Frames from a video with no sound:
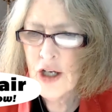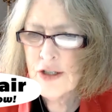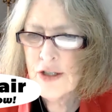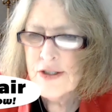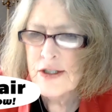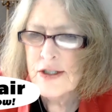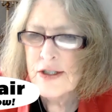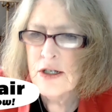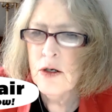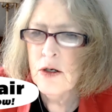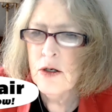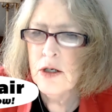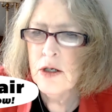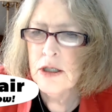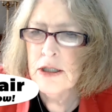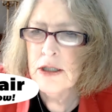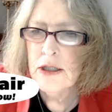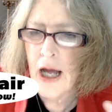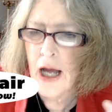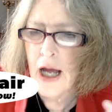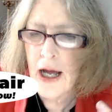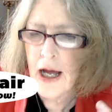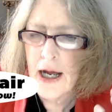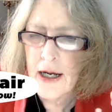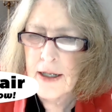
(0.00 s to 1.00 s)
So
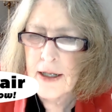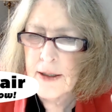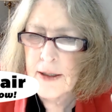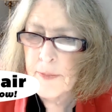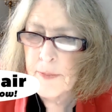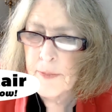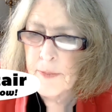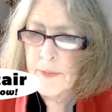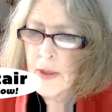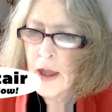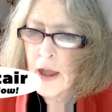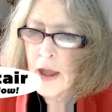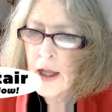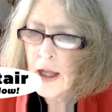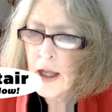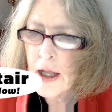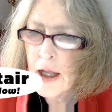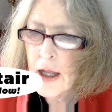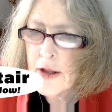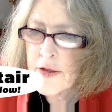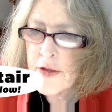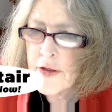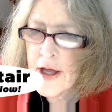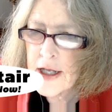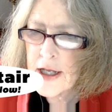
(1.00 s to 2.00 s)

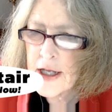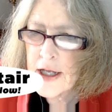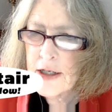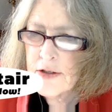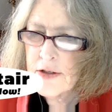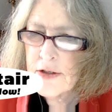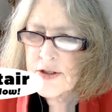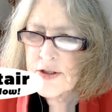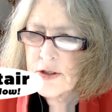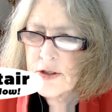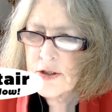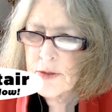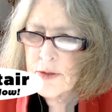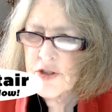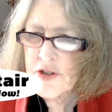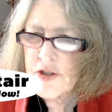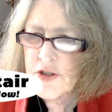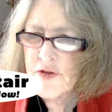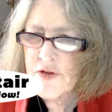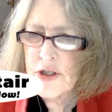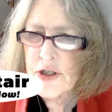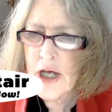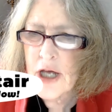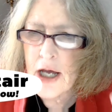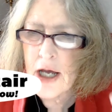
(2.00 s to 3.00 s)
thank you so much
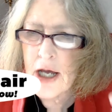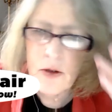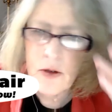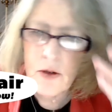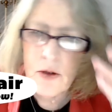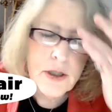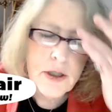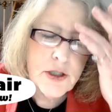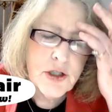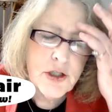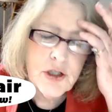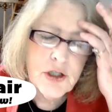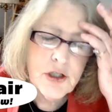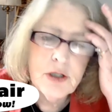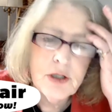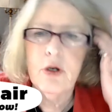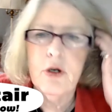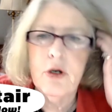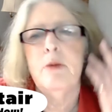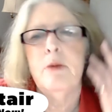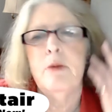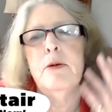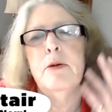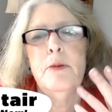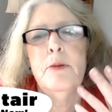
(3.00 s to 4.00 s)
for that question,
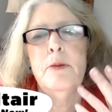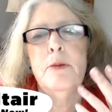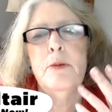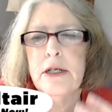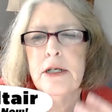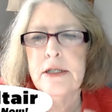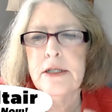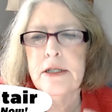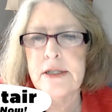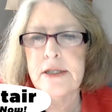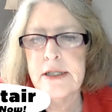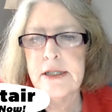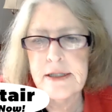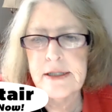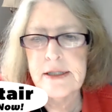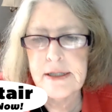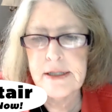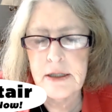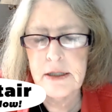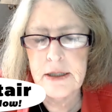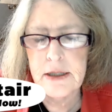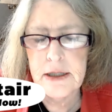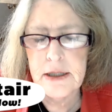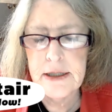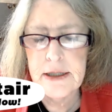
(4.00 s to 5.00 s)
Barbara, because
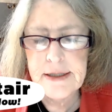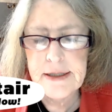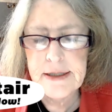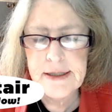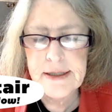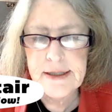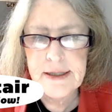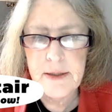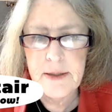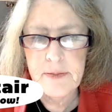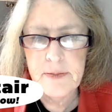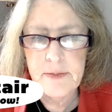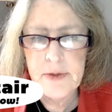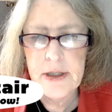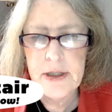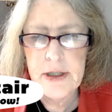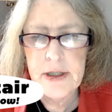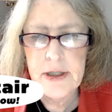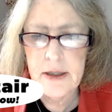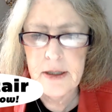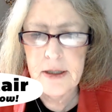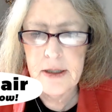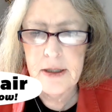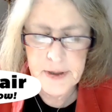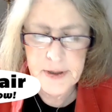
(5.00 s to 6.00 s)
it's something
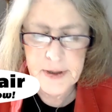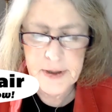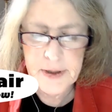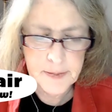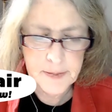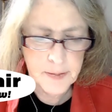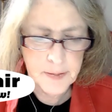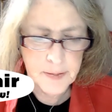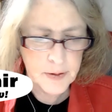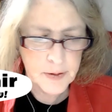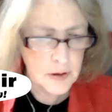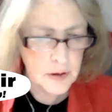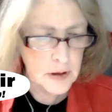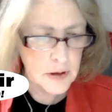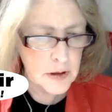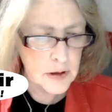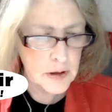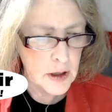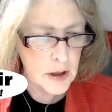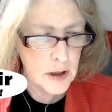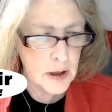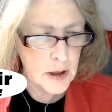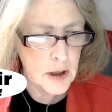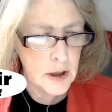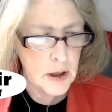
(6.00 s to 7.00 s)
that people
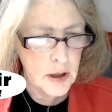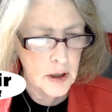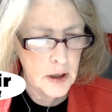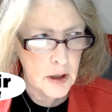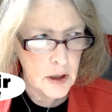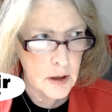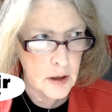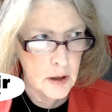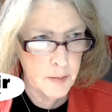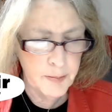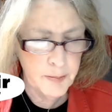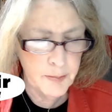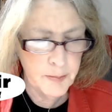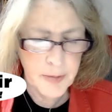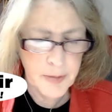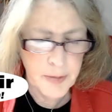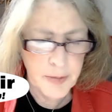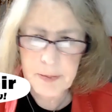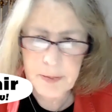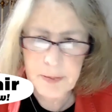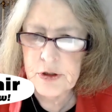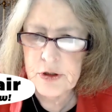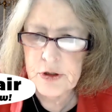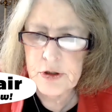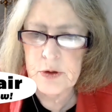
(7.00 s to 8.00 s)

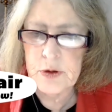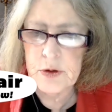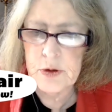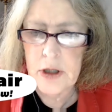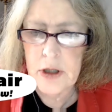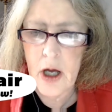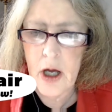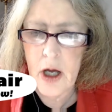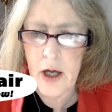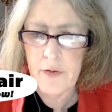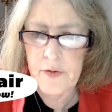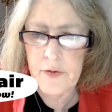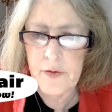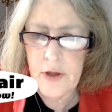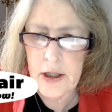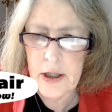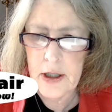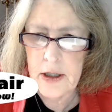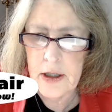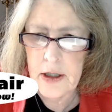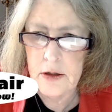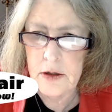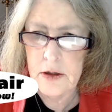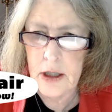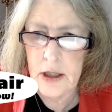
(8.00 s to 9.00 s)
do a lot.
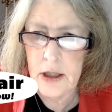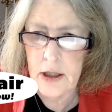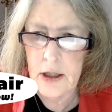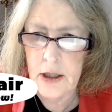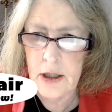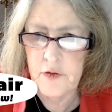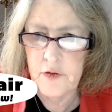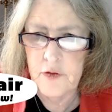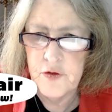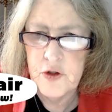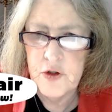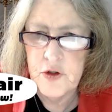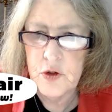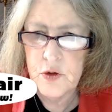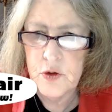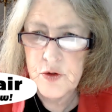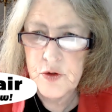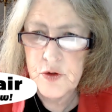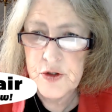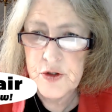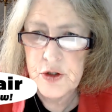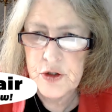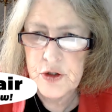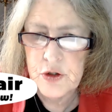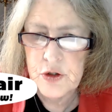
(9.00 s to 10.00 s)
They
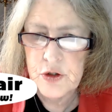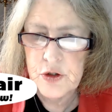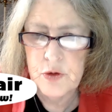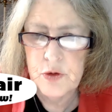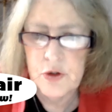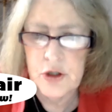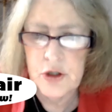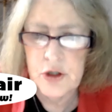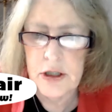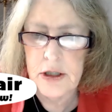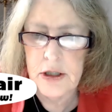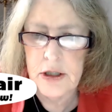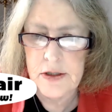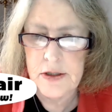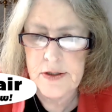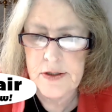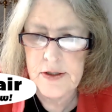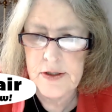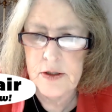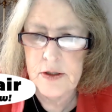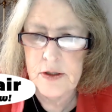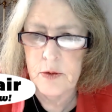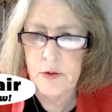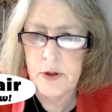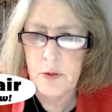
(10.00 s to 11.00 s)
confuse the two things.
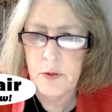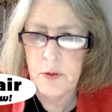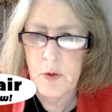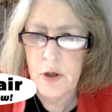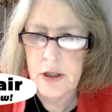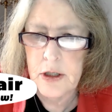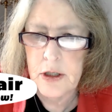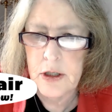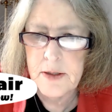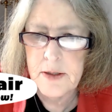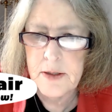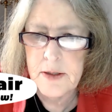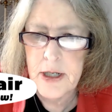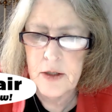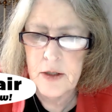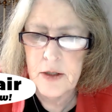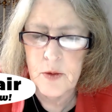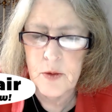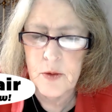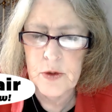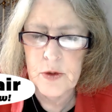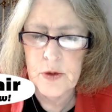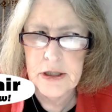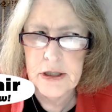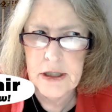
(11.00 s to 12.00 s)
So we wanted to make it
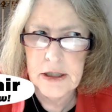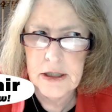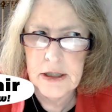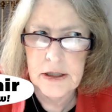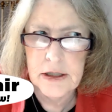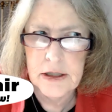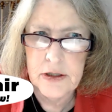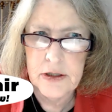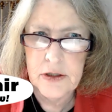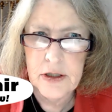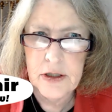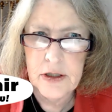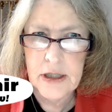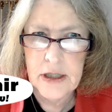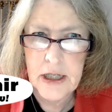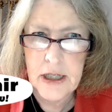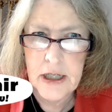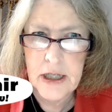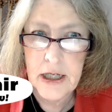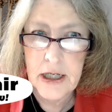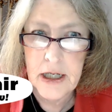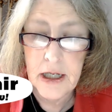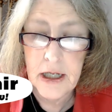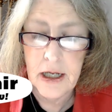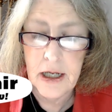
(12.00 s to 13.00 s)
really clear
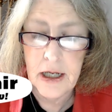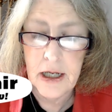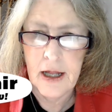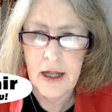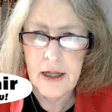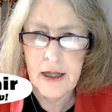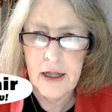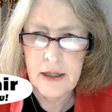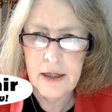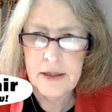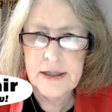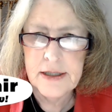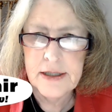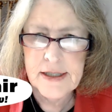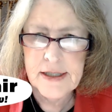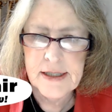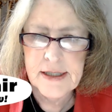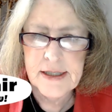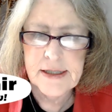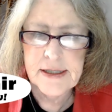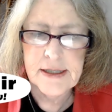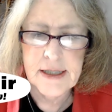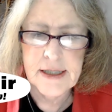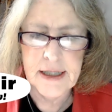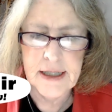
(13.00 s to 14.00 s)
today. This
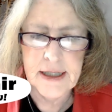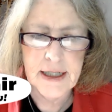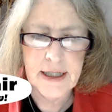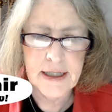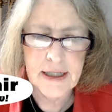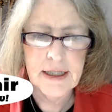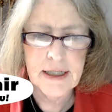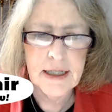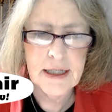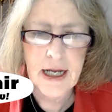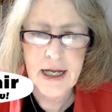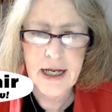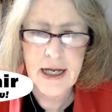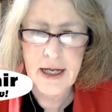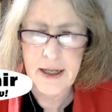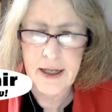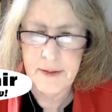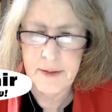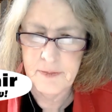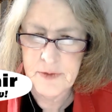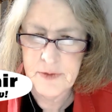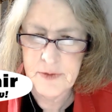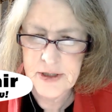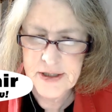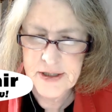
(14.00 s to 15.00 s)
is the end
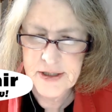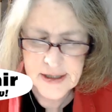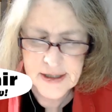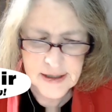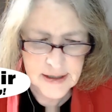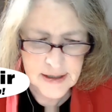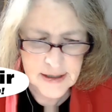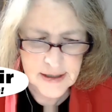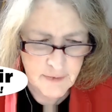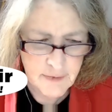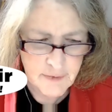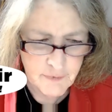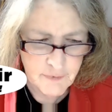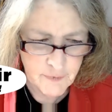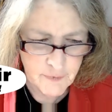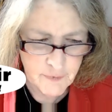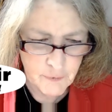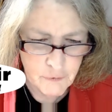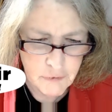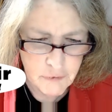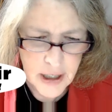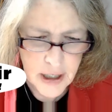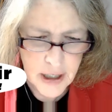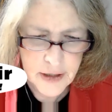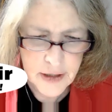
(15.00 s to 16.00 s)
game. They've
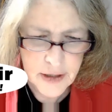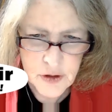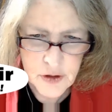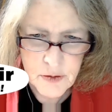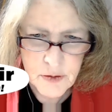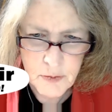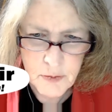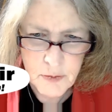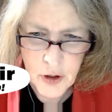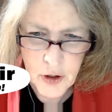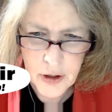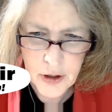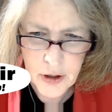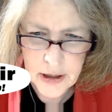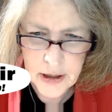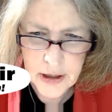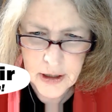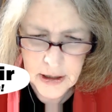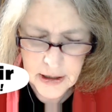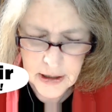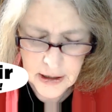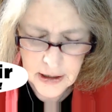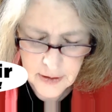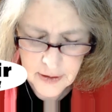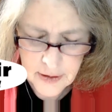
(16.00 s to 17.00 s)
read your
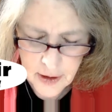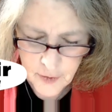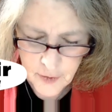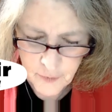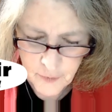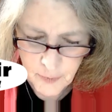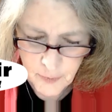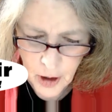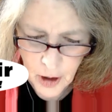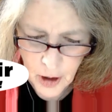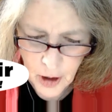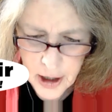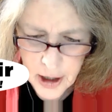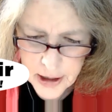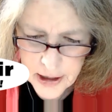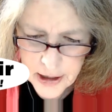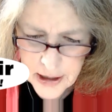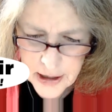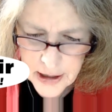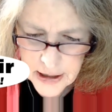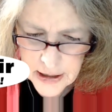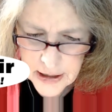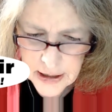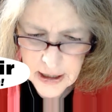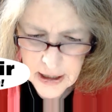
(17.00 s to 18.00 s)
marketing, they've bought
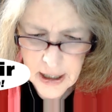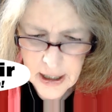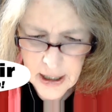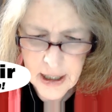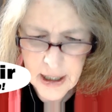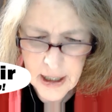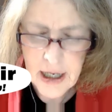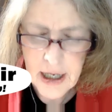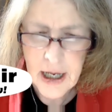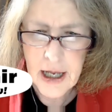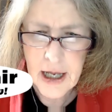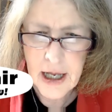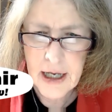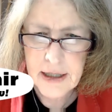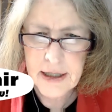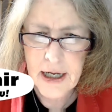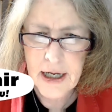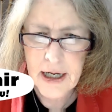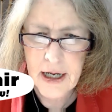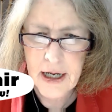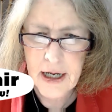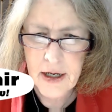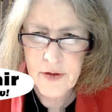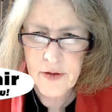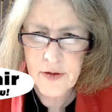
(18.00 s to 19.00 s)
in, and
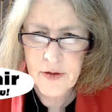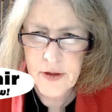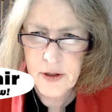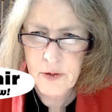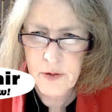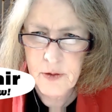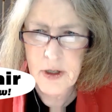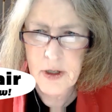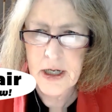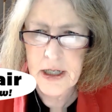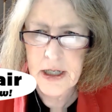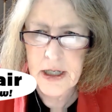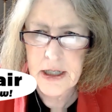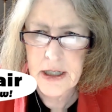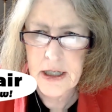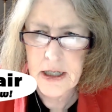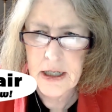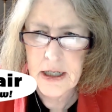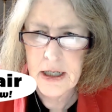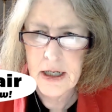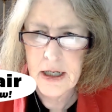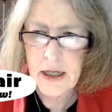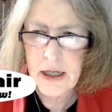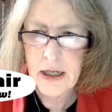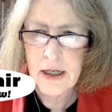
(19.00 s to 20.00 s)
now they're
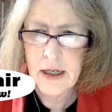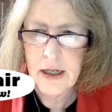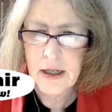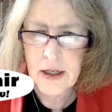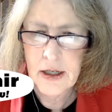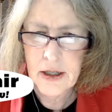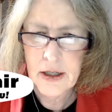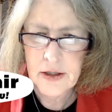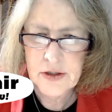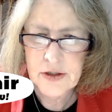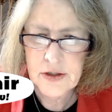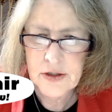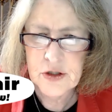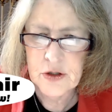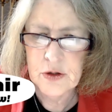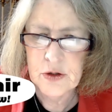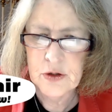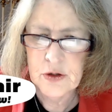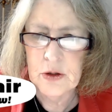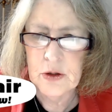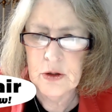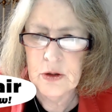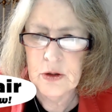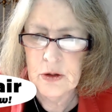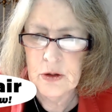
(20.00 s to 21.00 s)
ready
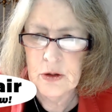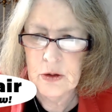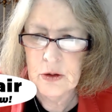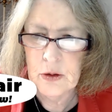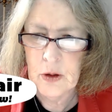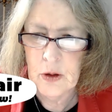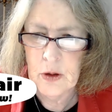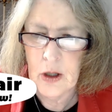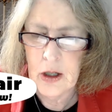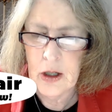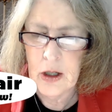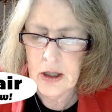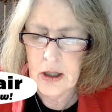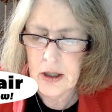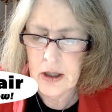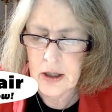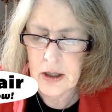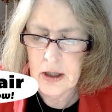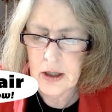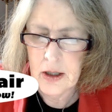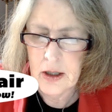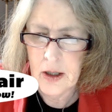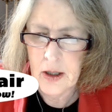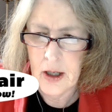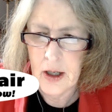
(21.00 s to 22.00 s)
to
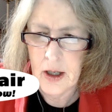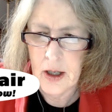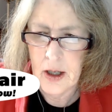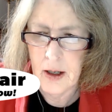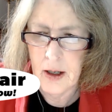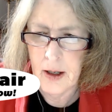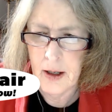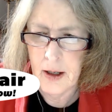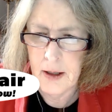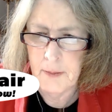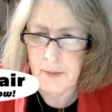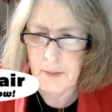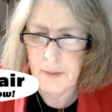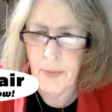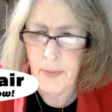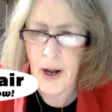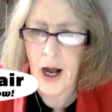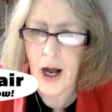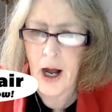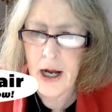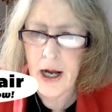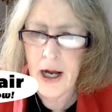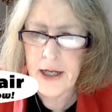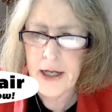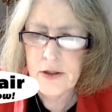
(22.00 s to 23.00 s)

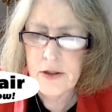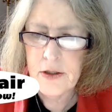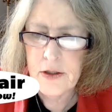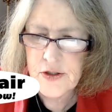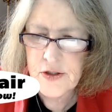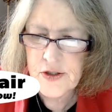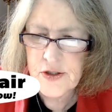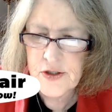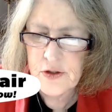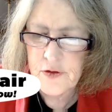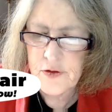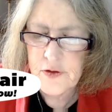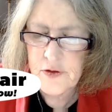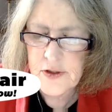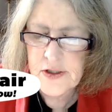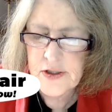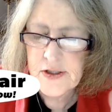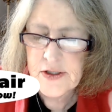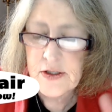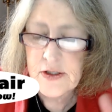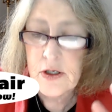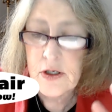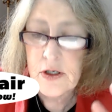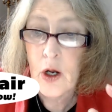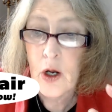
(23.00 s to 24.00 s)
buy your
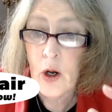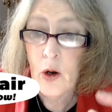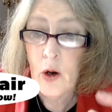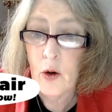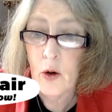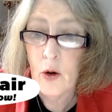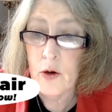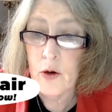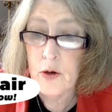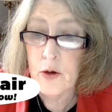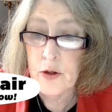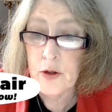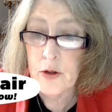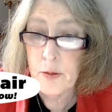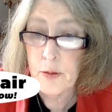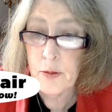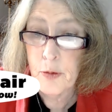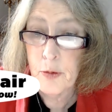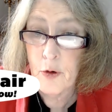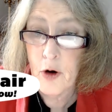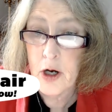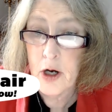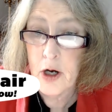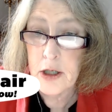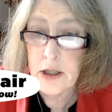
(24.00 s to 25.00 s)
service or your
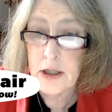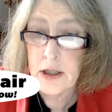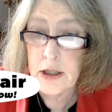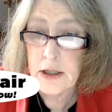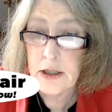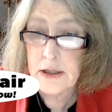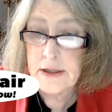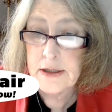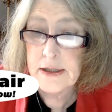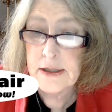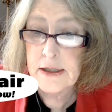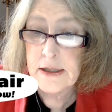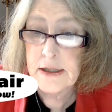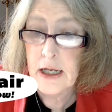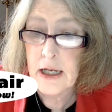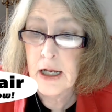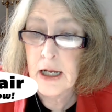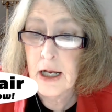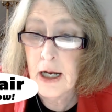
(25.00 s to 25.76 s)
products.